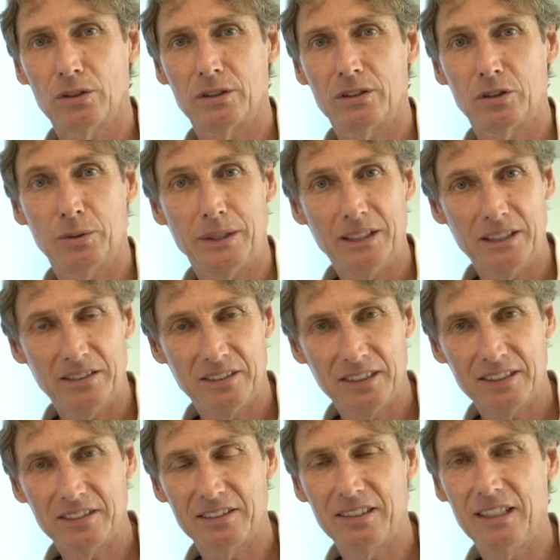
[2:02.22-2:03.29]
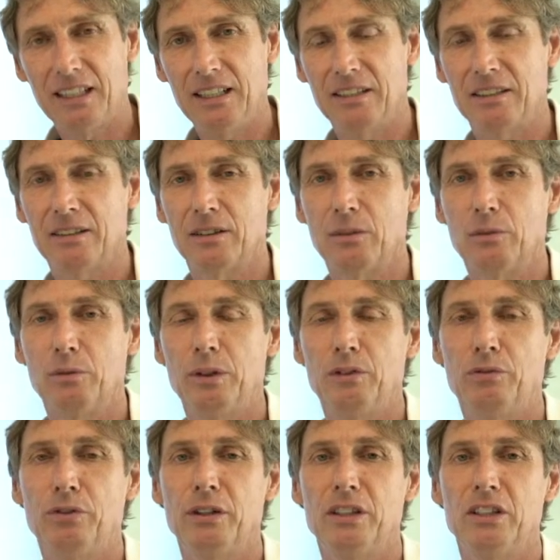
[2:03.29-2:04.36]
2016, we
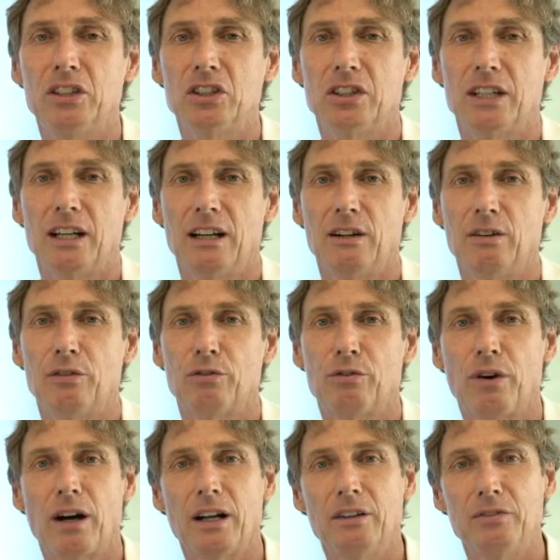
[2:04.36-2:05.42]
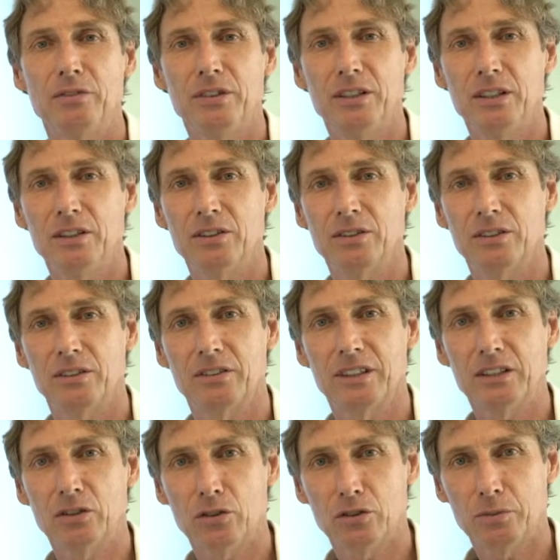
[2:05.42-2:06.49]
finished a 5-year
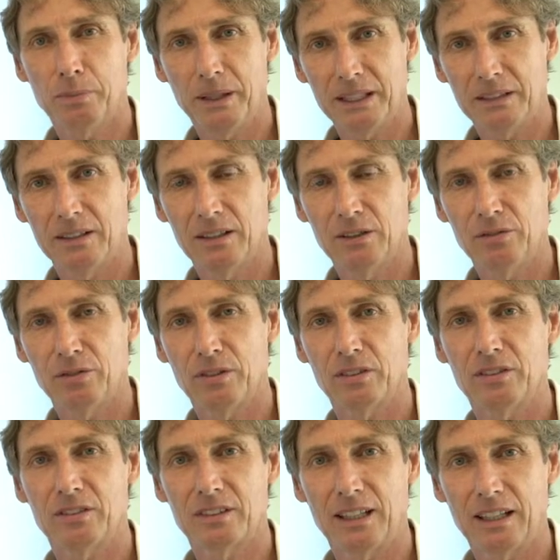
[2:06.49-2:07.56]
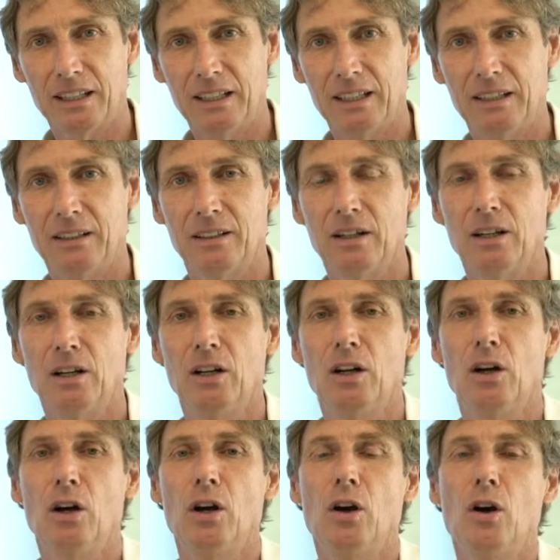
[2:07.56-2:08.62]
retrospective study
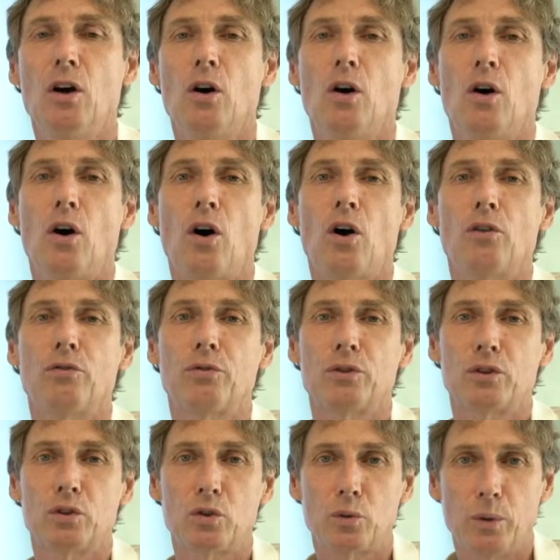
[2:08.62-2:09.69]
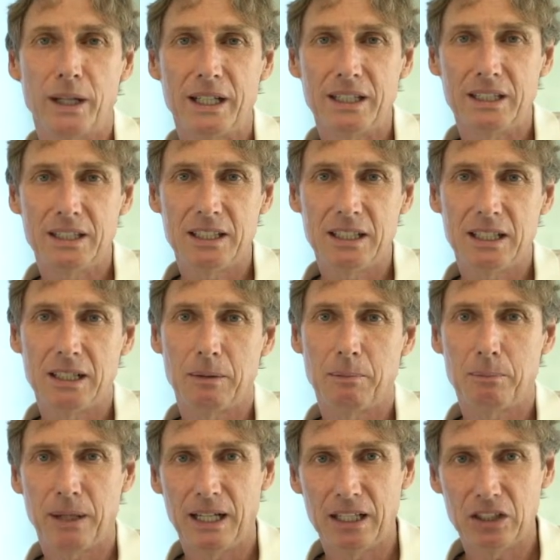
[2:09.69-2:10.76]
of 20
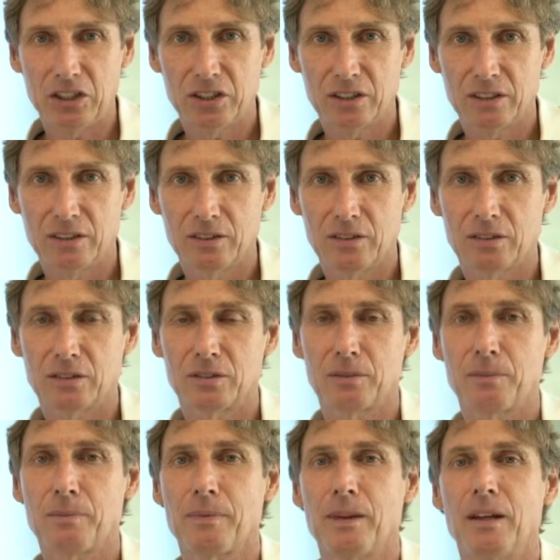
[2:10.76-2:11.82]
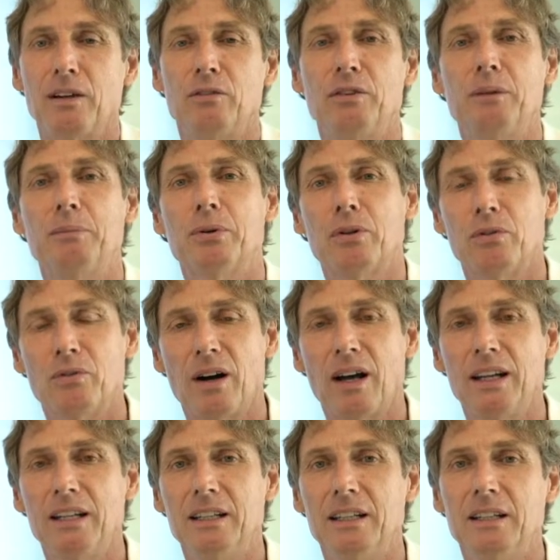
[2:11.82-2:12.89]
patients we
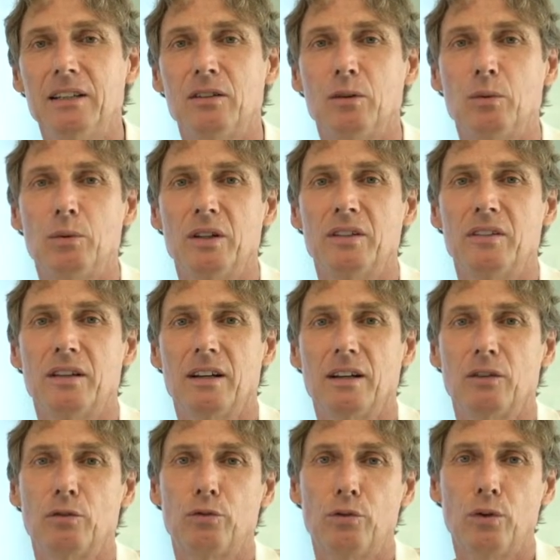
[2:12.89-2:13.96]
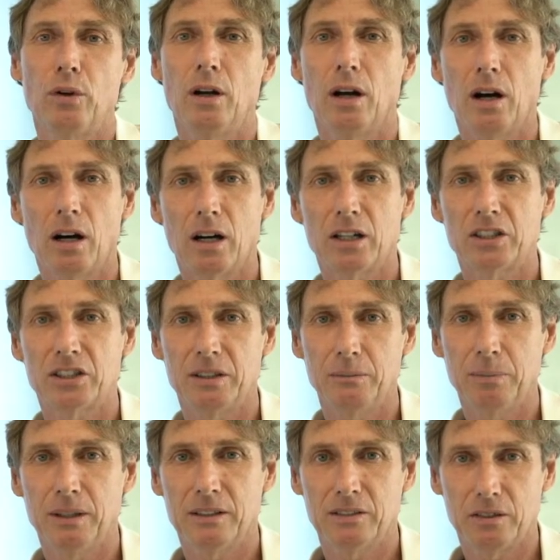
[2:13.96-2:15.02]
provided with a full arch
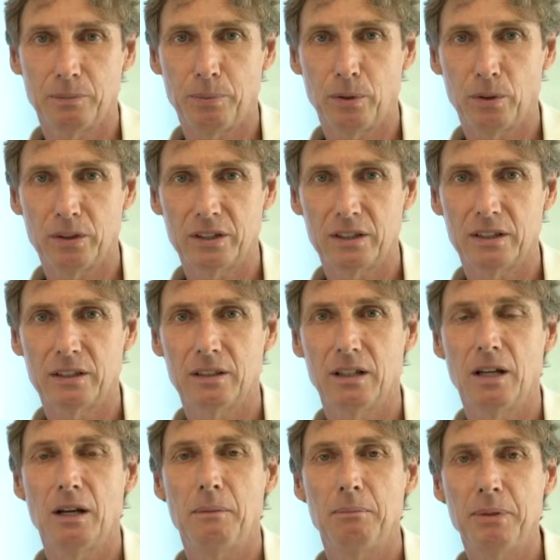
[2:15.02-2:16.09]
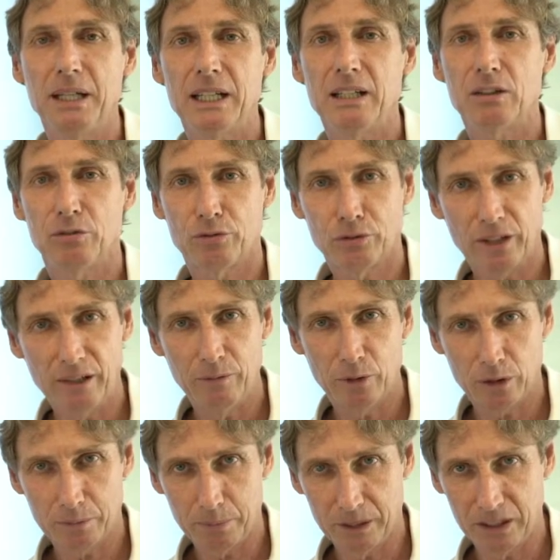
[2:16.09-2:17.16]
implant supported PEEK
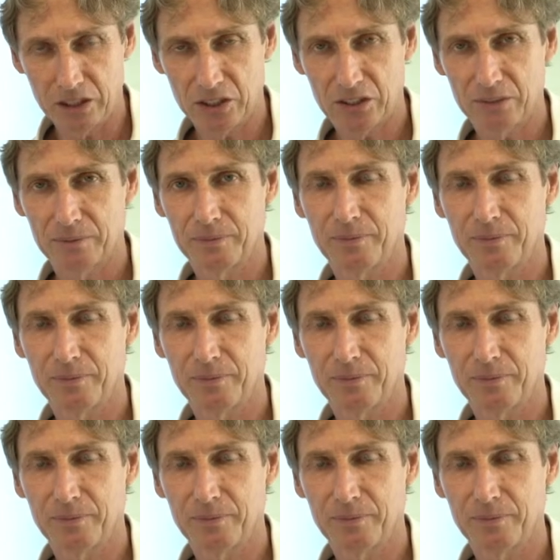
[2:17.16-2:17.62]
framework bridge.